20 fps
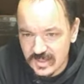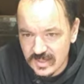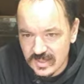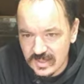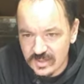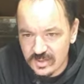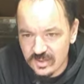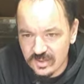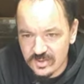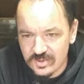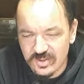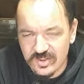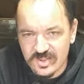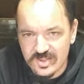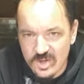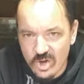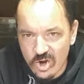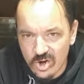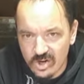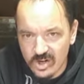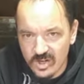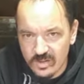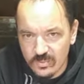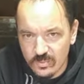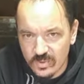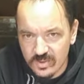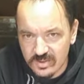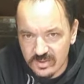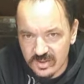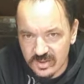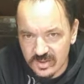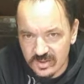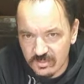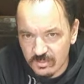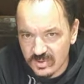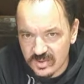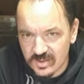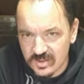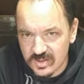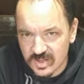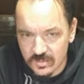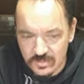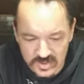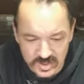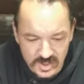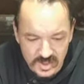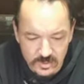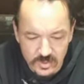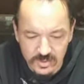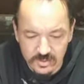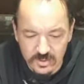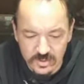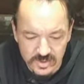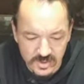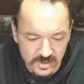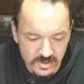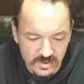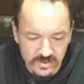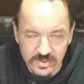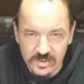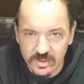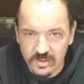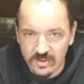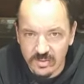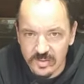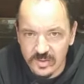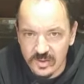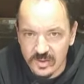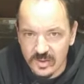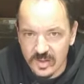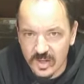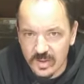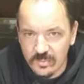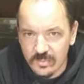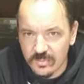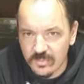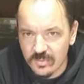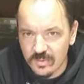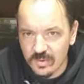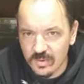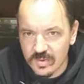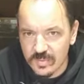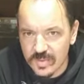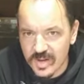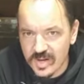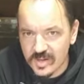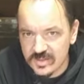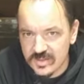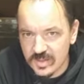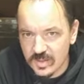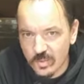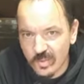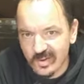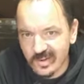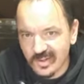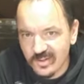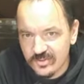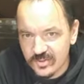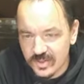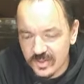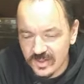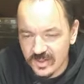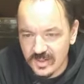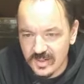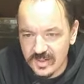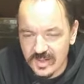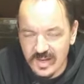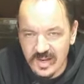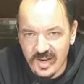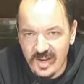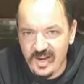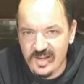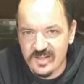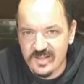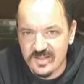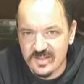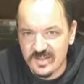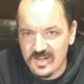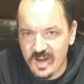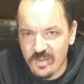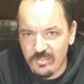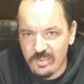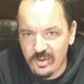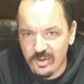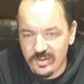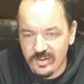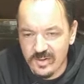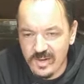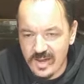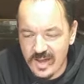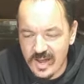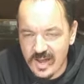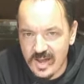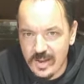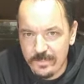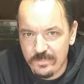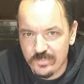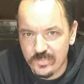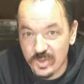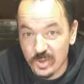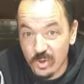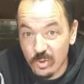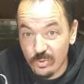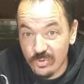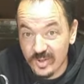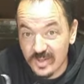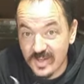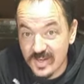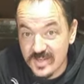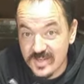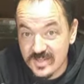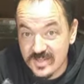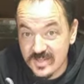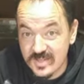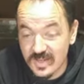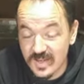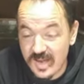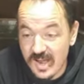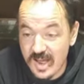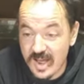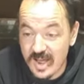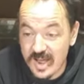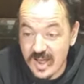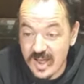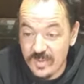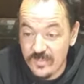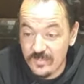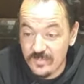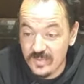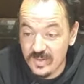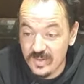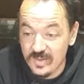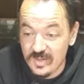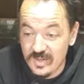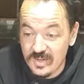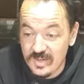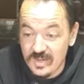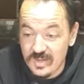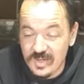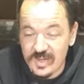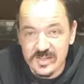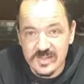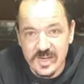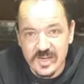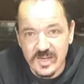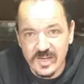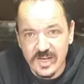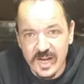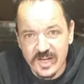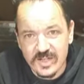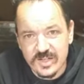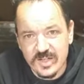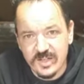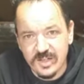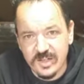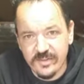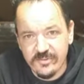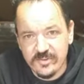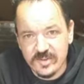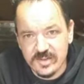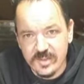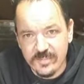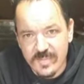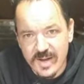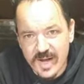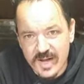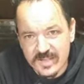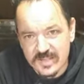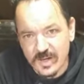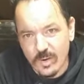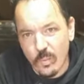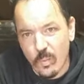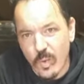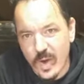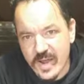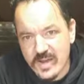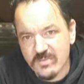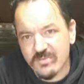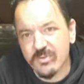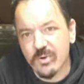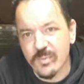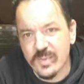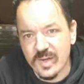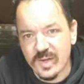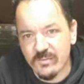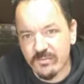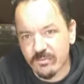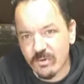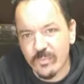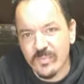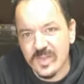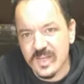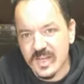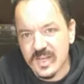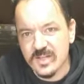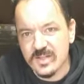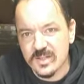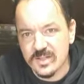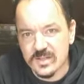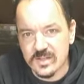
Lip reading: You literally just hook in with the tips anywhere on the mask that you want lifted, and you just start pulling. The cool thing is that you can actually lift the mask away from the edges.